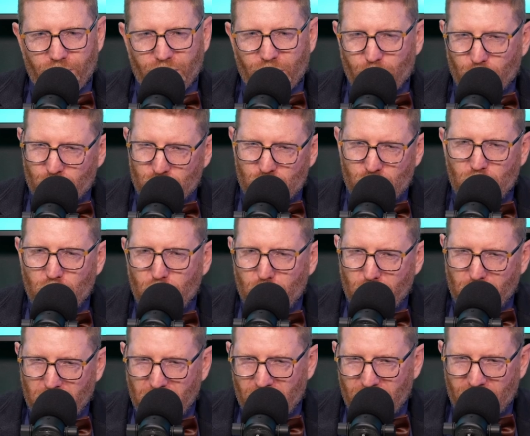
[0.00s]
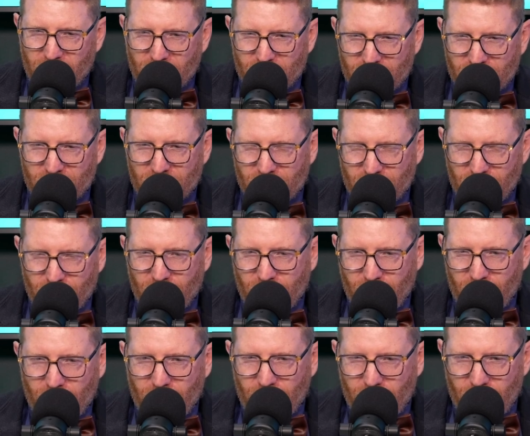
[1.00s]
there were 2 things.
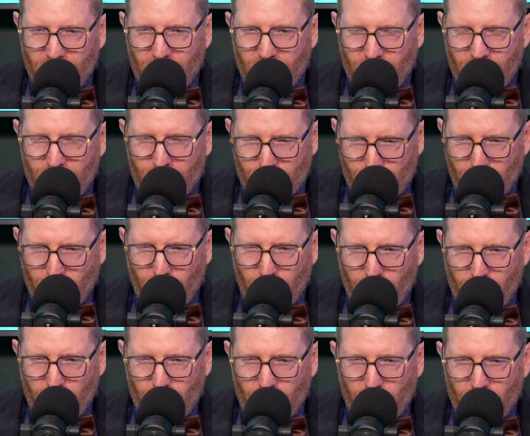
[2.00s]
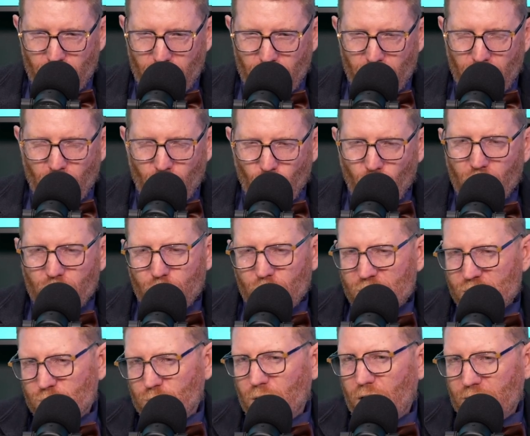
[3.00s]
So one
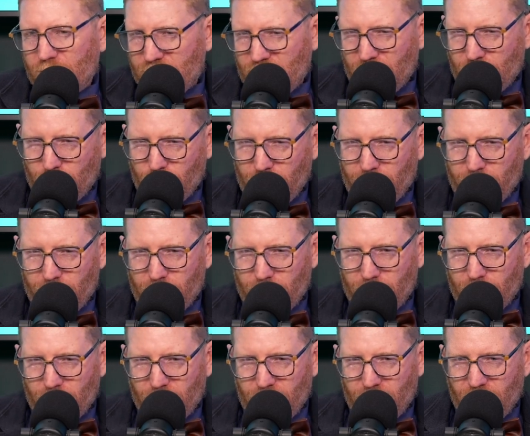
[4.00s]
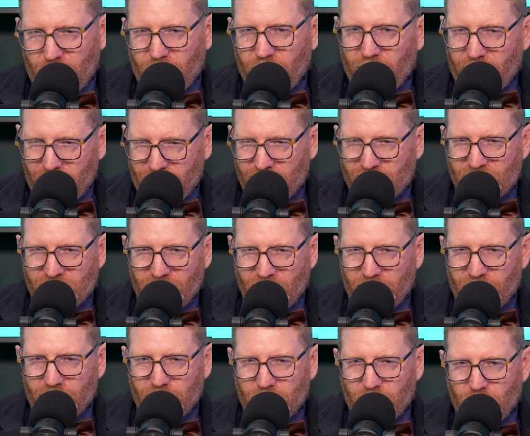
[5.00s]
was Rod Tidwell, and he
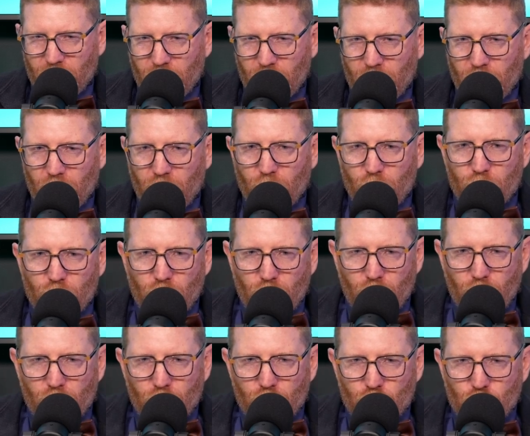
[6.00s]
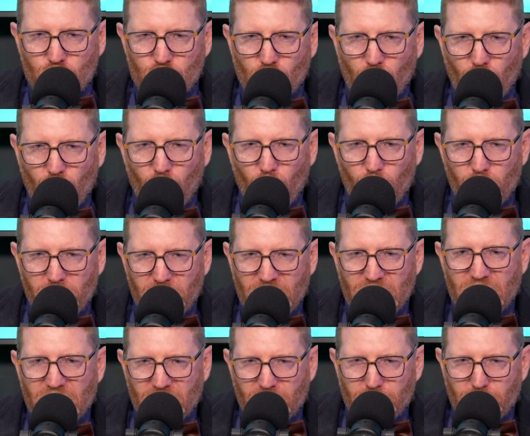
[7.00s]
said, "Show
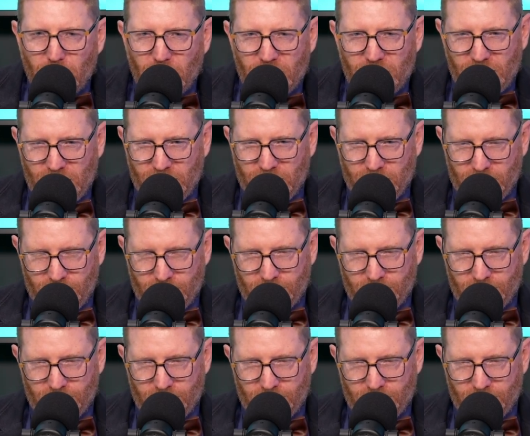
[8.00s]
me the money."